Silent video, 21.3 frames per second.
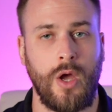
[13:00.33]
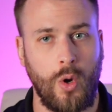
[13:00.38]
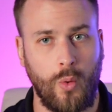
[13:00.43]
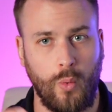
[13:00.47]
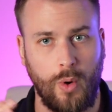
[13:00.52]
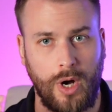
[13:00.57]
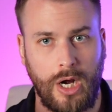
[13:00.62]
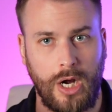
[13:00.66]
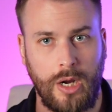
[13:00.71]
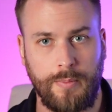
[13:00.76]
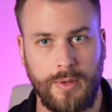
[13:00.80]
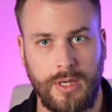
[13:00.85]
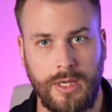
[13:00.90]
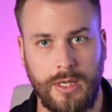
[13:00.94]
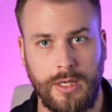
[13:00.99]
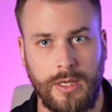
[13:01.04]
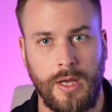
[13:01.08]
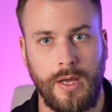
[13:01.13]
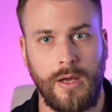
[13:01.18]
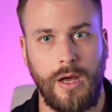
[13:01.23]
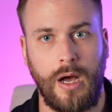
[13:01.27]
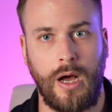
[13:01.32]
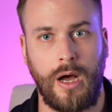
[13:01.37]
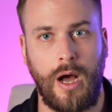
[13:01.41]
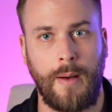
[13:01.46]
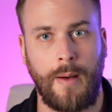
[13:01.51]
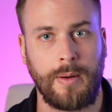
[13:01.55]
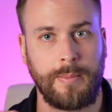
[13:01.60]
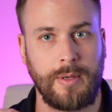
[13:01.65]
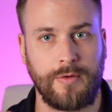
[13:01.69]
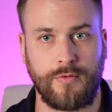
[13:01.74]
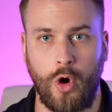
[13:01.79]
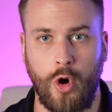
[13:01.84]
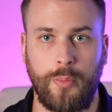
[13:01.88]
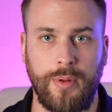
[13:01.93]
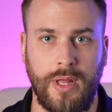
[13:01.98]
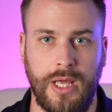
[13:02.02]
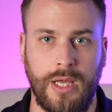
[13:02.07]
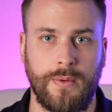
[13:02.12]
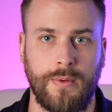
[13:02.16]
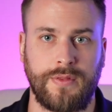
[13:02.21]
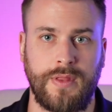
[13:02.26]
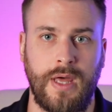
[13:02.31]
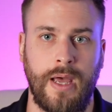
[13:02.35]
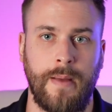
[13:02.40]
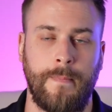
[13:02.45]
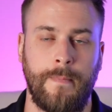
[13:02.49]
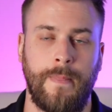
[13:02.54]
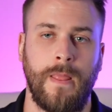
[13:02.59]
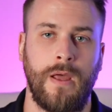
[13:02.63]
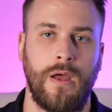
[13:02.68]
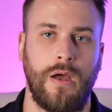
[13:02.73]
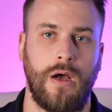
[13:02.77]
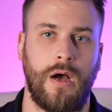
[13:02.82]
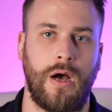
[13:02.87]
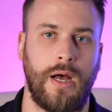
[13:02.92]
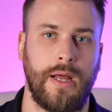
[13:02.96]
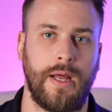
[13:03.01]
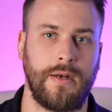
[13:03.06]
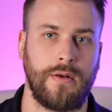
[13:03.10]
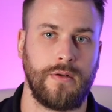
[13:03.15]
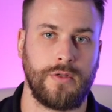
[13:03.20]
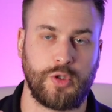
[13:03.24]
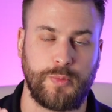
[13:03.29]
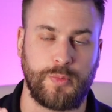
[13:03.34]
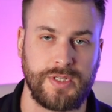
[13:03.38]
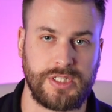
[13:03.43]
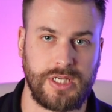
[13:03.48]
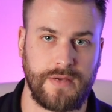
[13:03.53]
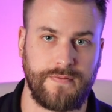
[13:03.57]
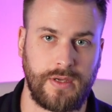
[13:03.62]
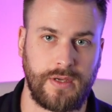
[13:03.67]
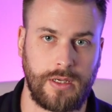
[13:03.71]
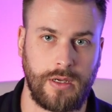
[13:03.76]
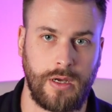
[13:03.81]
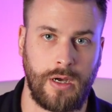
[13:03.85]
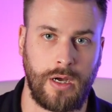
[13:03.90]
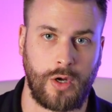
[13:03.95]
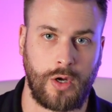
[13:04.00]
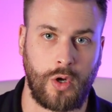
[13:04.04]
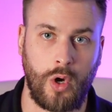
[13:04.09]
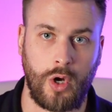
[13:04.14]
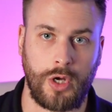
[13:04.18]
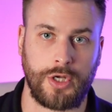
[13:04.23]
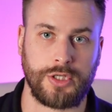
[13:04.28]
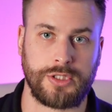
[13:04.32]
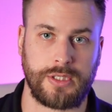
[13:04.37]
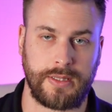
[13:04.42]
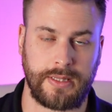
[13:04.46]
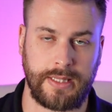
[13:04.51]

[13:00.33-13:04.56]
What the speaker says: I'm going to be role playing with them on specific calls.